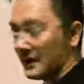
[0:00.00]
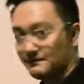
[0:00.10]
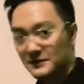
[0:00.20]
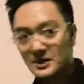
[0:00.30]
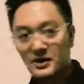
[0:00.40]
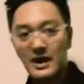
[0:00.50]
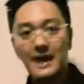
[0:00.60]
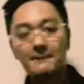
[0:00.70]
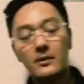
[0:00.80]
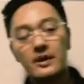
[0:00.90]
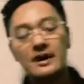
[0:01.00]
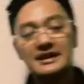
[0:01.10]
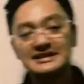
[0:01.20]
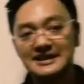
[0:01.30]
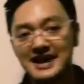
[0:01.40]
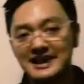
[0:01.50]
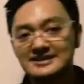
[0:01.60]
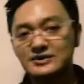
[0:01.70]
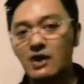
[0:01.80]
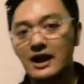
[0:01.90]
Am I right? The heparin is
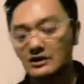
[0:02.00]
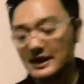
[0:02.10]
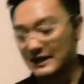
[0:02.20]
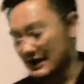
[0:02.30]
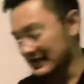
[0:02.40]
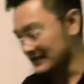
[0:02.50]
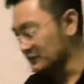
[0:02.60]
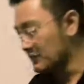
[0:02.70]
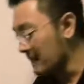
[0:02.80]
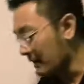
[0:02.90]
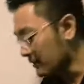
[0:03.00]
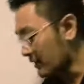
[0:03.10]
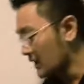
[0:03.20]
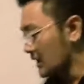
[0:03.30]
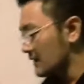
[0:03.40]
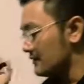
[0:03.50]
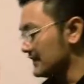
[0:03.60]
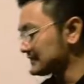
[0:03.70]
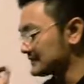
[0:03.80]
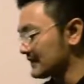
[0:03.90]
an anticoagulant. I can still remember
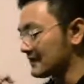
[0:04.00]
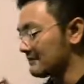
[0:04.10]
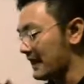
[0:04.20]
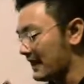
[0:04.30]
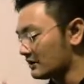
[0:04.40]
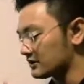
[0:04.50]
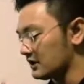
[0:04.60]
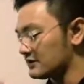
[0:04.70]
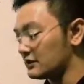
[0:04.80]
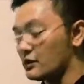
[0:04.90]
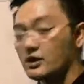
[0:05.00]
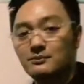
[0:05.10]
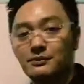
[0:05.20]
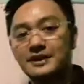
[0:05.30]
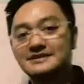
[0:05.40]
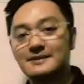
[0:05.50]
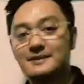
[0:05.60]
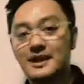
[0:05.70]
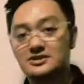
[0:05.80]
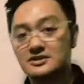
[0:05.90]
this thing came out in the local board
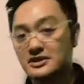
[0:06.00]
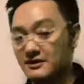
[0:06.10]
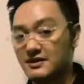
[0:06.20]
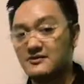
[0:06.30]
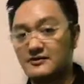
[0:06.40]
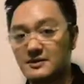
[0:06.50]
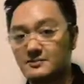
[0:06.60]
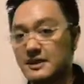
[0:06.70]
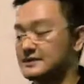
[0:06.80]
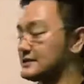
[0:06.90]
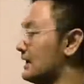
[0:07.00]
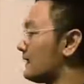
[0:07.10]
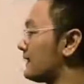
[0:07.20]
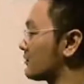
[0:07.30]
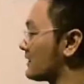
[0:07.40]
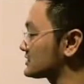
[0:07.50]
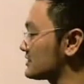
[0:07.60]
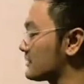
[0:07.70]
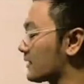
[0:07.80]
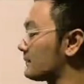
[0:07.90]
examination here in the Philippines. The
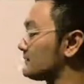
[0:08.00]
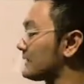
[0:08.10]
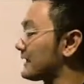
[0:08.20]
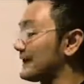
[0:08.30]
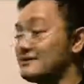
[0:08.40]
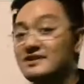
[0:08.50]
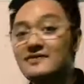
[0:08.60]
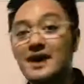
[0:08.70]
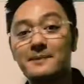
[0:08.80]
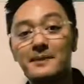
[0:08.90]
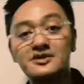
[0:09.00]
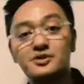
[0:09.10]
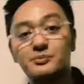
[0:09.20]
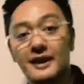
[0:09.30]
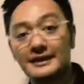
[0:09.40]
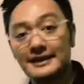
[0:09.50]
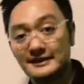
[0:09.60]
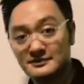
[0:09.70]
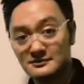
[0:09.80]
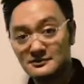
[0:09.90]
question there, can you give heparin to
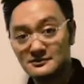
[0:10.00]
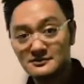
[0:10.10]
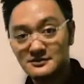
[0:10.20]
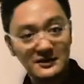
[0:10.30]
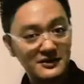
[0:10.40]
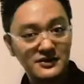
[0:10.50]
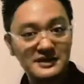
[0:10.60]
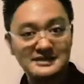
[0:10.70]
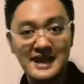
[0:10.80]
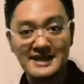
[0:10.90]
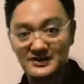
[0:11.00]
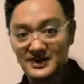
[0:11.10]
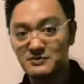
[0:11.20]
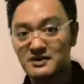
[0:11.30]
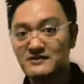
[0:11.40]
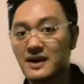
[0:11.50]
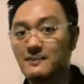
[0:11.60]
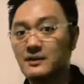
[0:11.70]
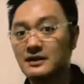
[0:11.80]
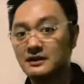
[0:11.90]
pregnant? What do you think is the answer? Can we
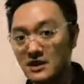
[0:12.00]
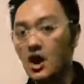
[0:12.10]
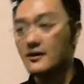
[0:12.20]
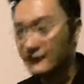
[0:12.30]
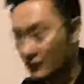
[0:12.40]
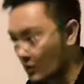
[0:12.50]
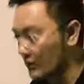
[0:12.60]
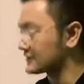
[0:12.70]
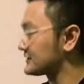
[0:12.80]
give heparin? Of